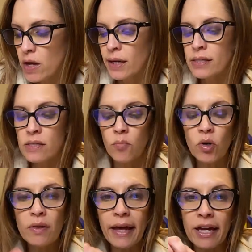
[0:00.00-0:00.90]
because the more
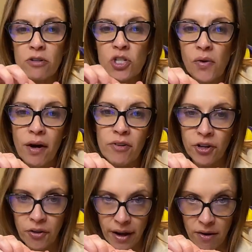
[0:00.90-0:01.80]
layers you have on
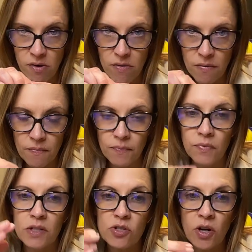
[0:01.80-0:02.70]
your nail,
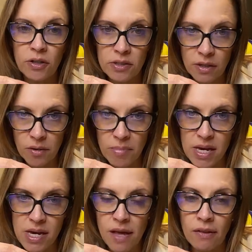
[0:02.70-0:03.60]
the stronger it's going to
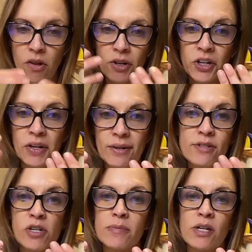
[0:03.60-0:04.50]
be and the longer your nail
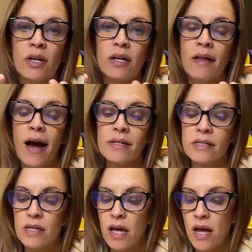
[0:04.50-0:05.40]
strips are going to
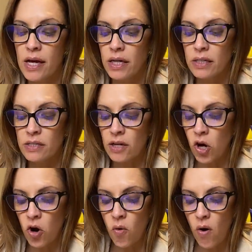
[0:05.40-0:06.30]
last.
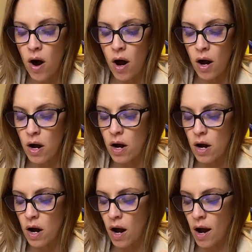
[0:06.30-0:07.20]
So
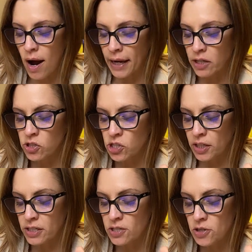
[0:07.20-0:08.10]
I
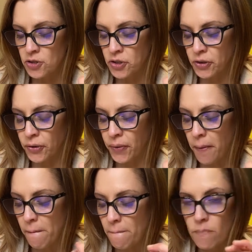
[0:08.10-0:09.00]
usually do
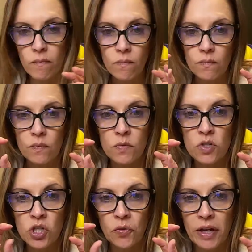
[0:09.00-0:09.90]

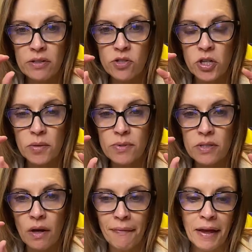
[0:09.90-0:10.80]
2 nail strips
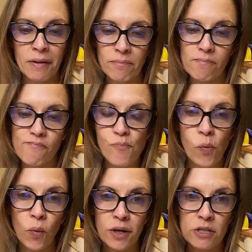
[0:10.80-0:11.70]
and then
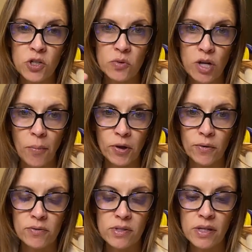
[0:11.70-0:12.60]
1 or 2 top
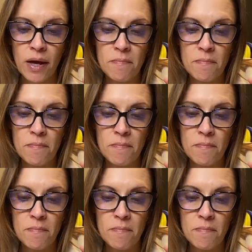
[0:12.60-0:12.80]
coats. And